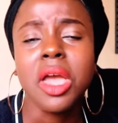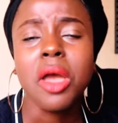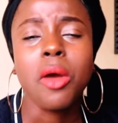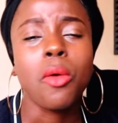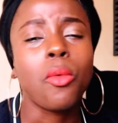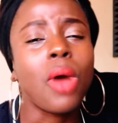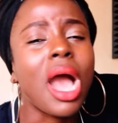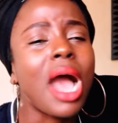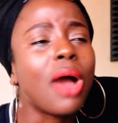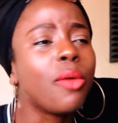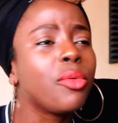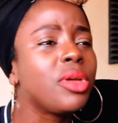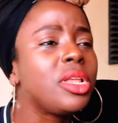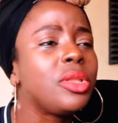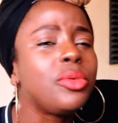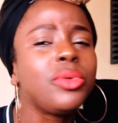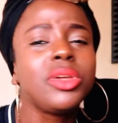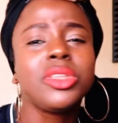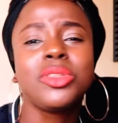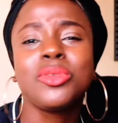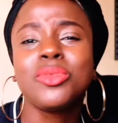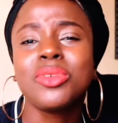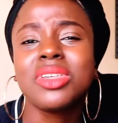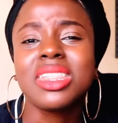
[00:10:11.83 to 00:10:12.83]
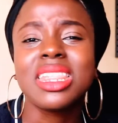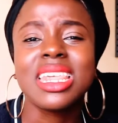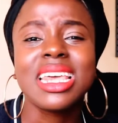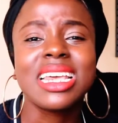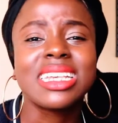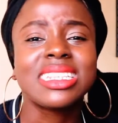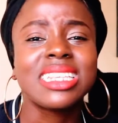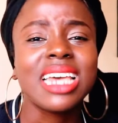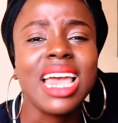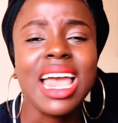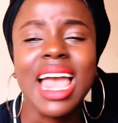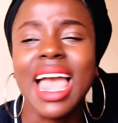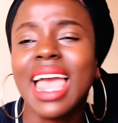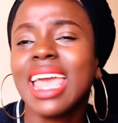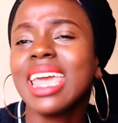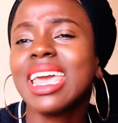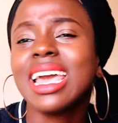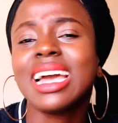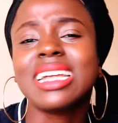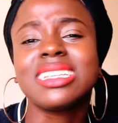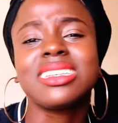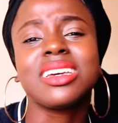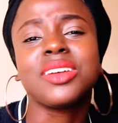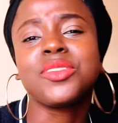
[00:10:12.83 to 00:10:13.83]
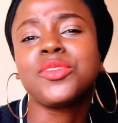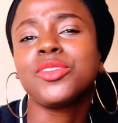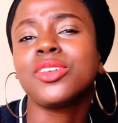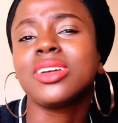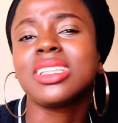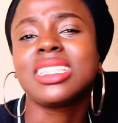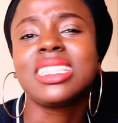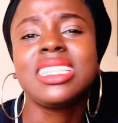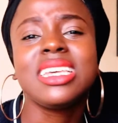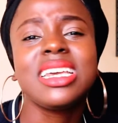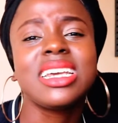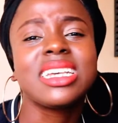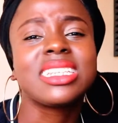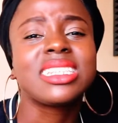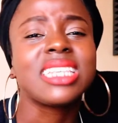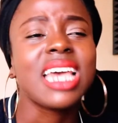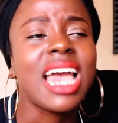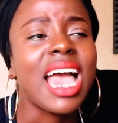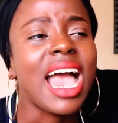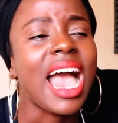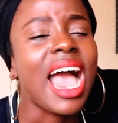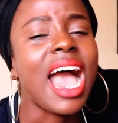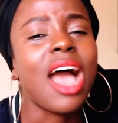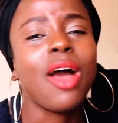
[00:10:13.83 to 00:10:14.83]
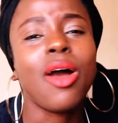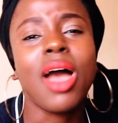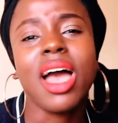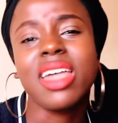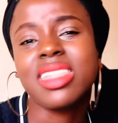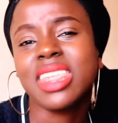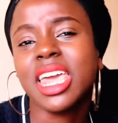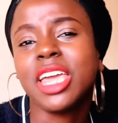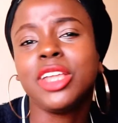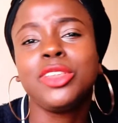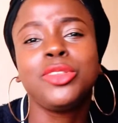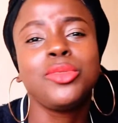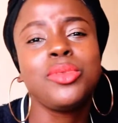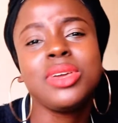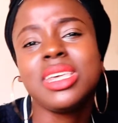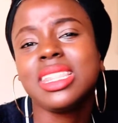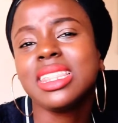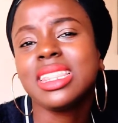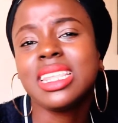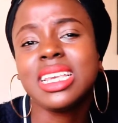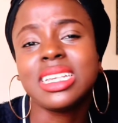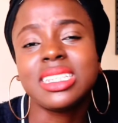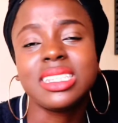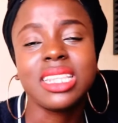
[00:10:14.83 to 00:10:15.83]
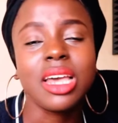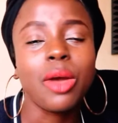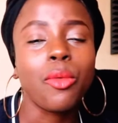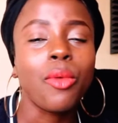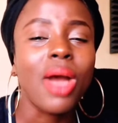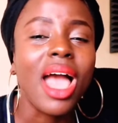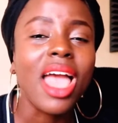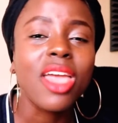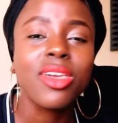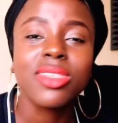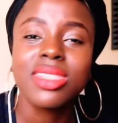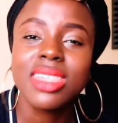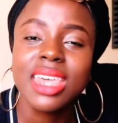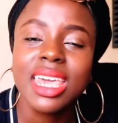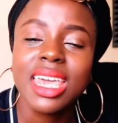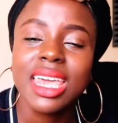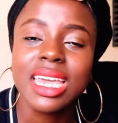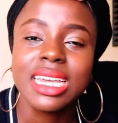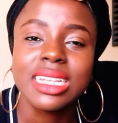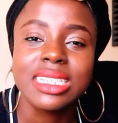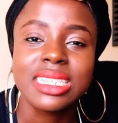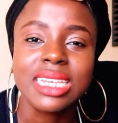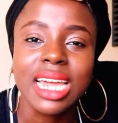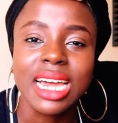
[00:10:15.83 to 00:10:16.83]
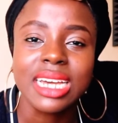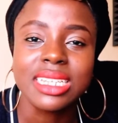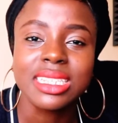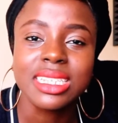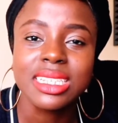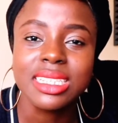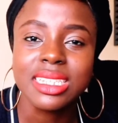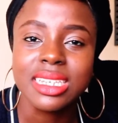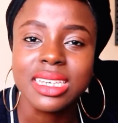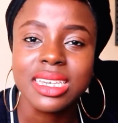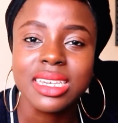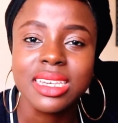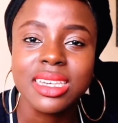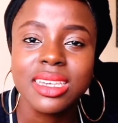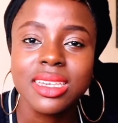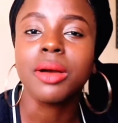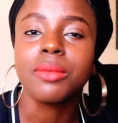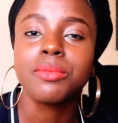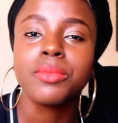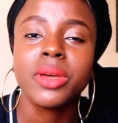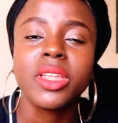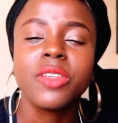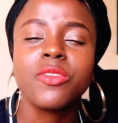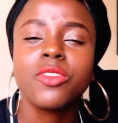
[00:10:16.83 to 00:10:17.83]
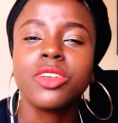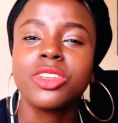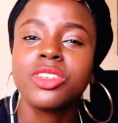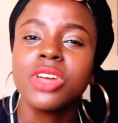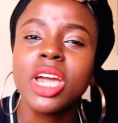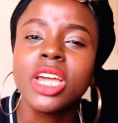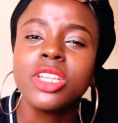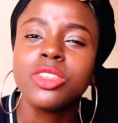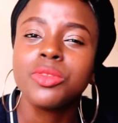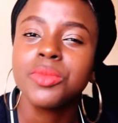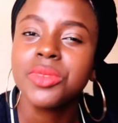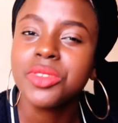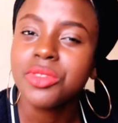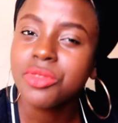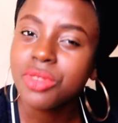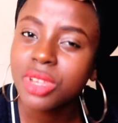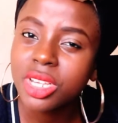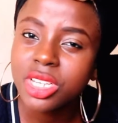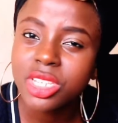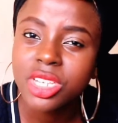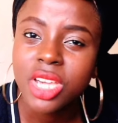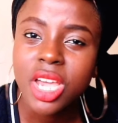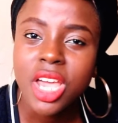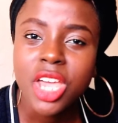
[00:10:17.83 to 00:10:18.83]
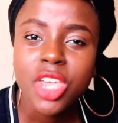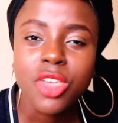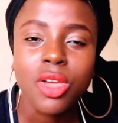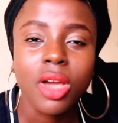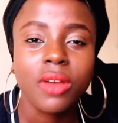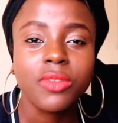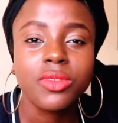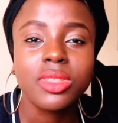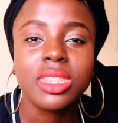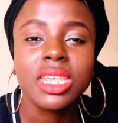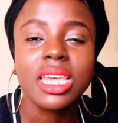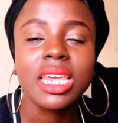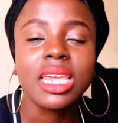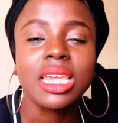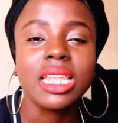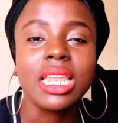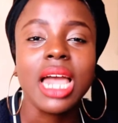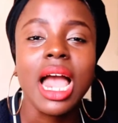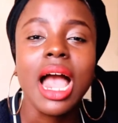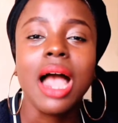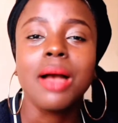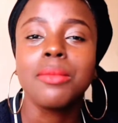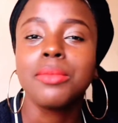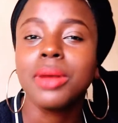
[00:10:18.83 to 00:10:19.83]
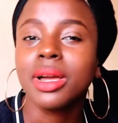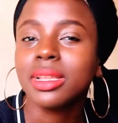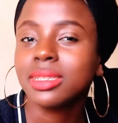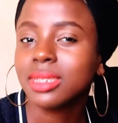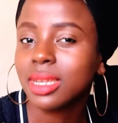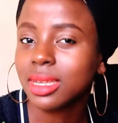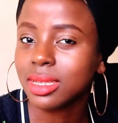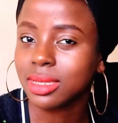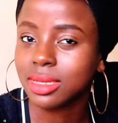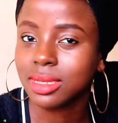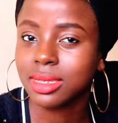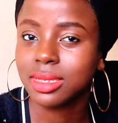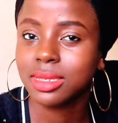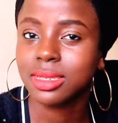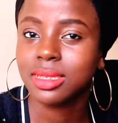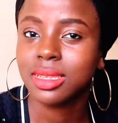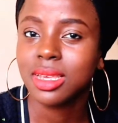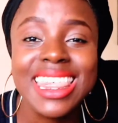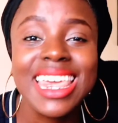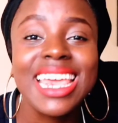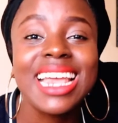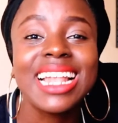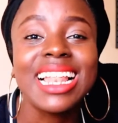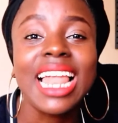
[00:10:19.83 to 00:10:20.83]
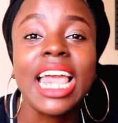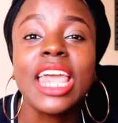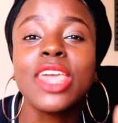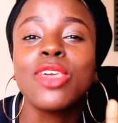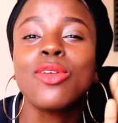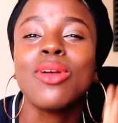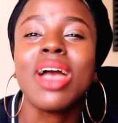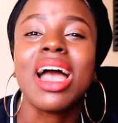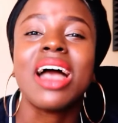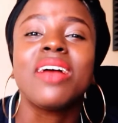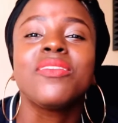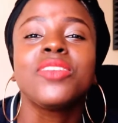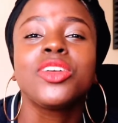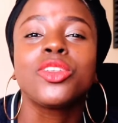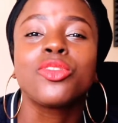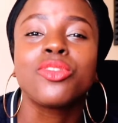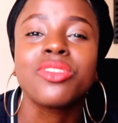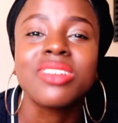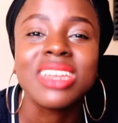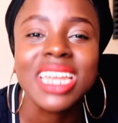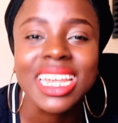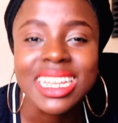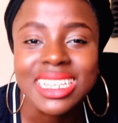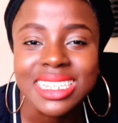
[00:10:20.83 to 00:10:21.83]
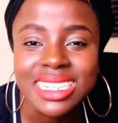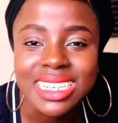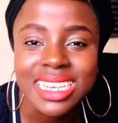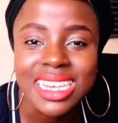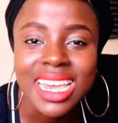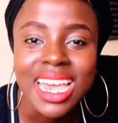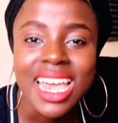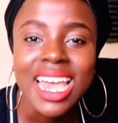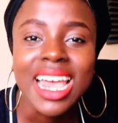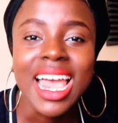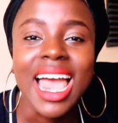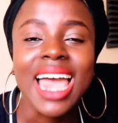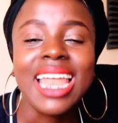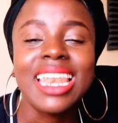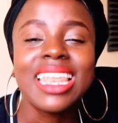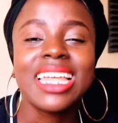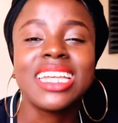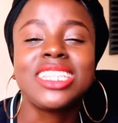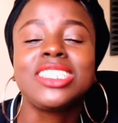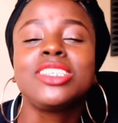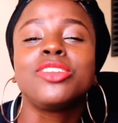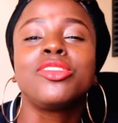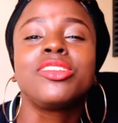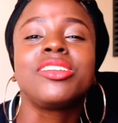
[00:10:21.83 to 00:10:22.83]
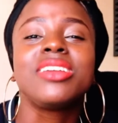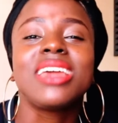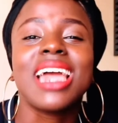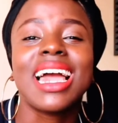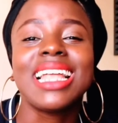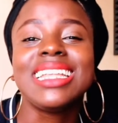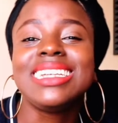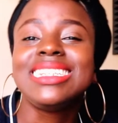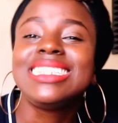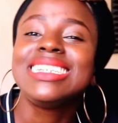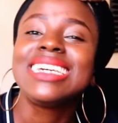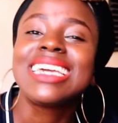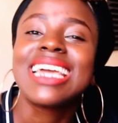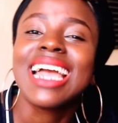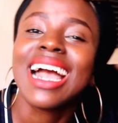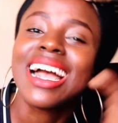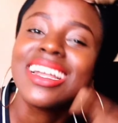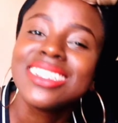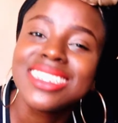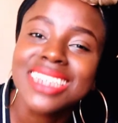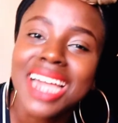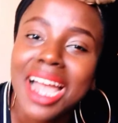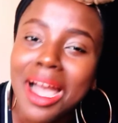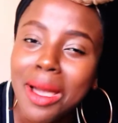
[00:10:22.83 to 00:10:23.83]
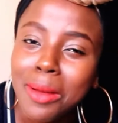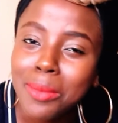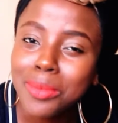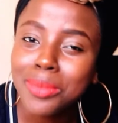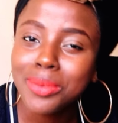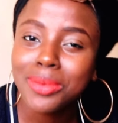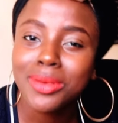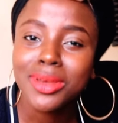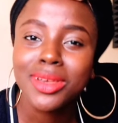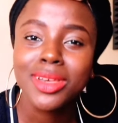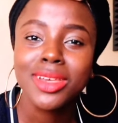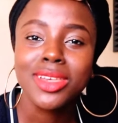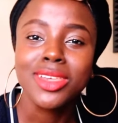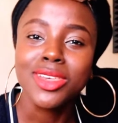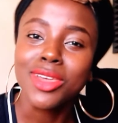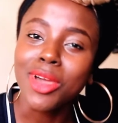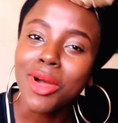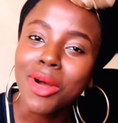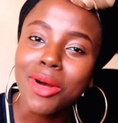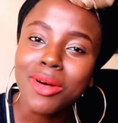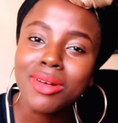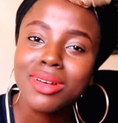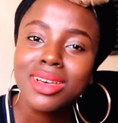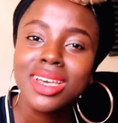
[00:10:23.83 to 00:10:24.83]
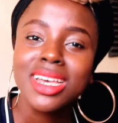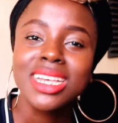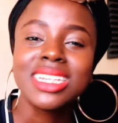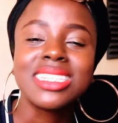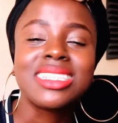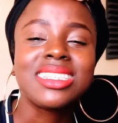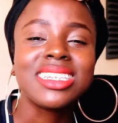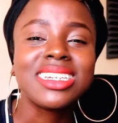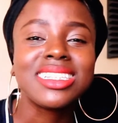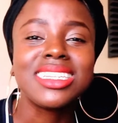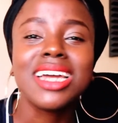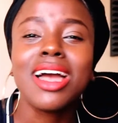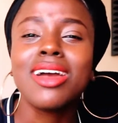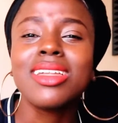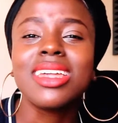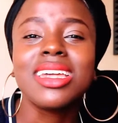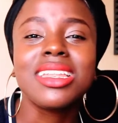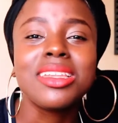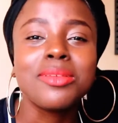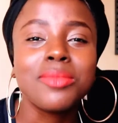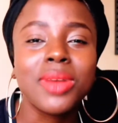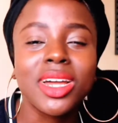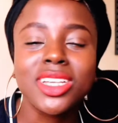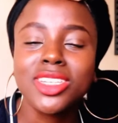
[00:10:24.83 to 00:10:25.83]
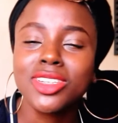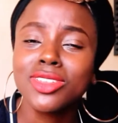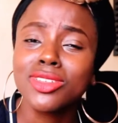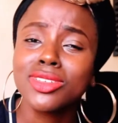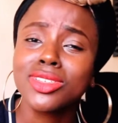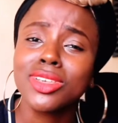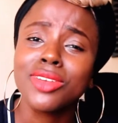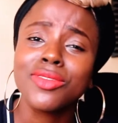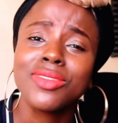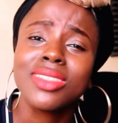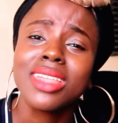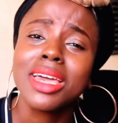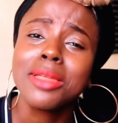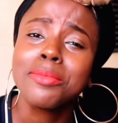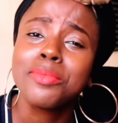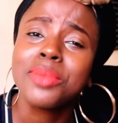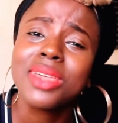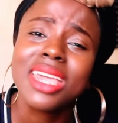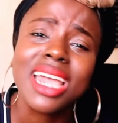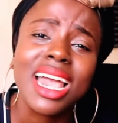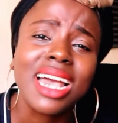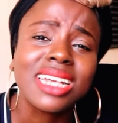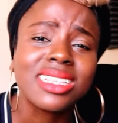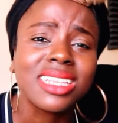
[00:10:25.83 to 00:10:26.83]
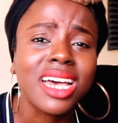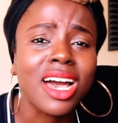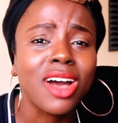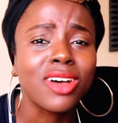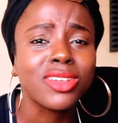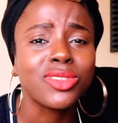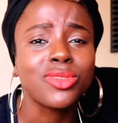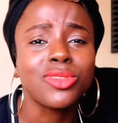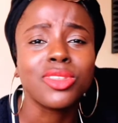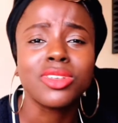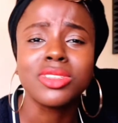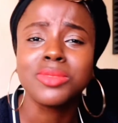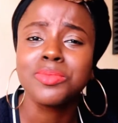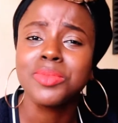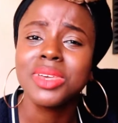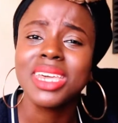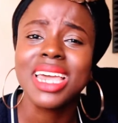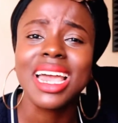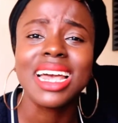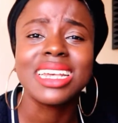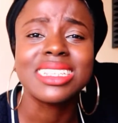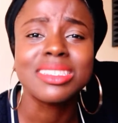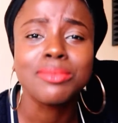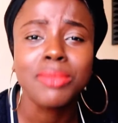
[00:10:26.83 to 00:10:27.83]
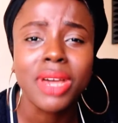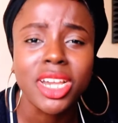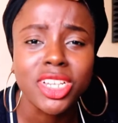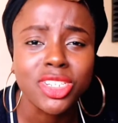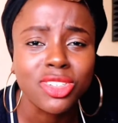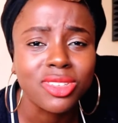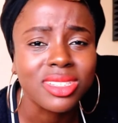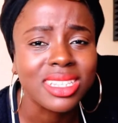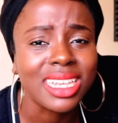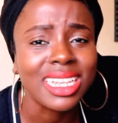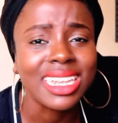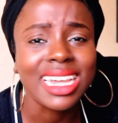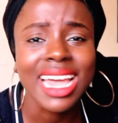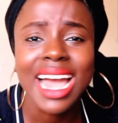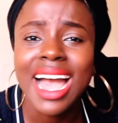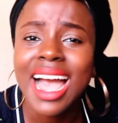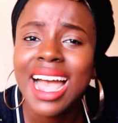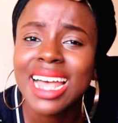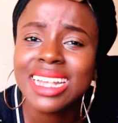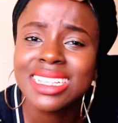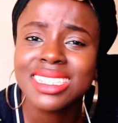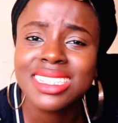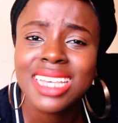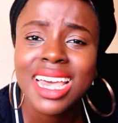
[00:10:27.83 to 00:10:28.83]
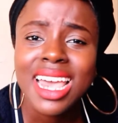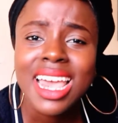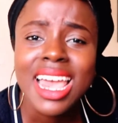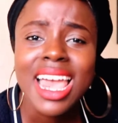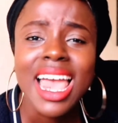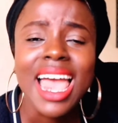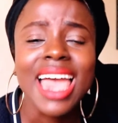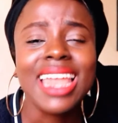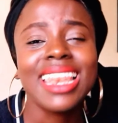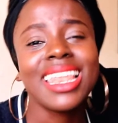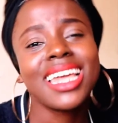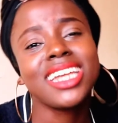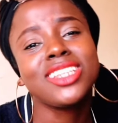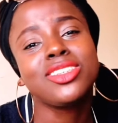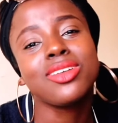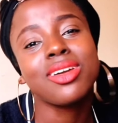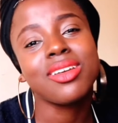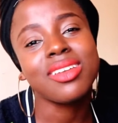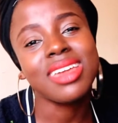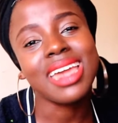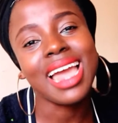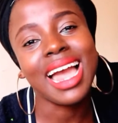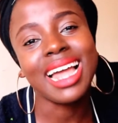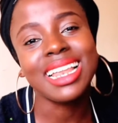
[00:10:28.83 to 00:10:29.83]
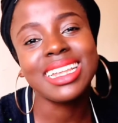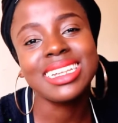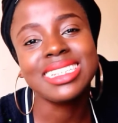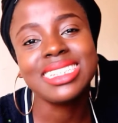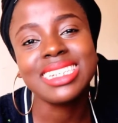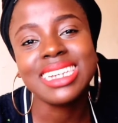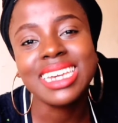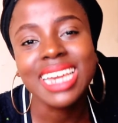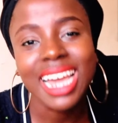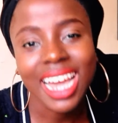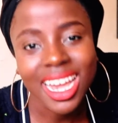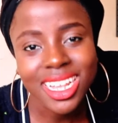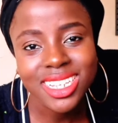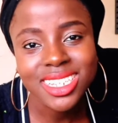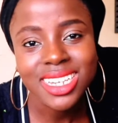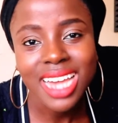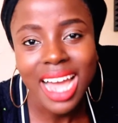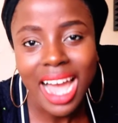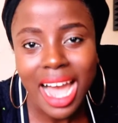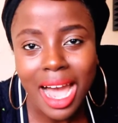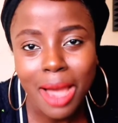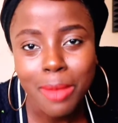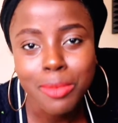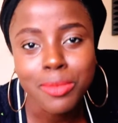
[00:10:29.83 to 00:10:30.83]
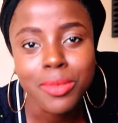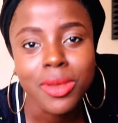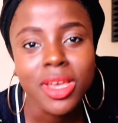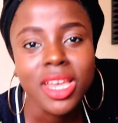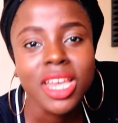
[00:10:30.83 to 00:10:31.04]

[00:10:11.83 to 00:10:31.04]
How will we do this? I can't afford this. How are they doing this? Why are you thinking in scarcity? But if you're trying to be rich, you have to think in abundance. Think like you have it already and let your reality catch up. Yo, sit down and imagine yourself in that big ass house with those big ass mansions and cars, and let your reality catch up.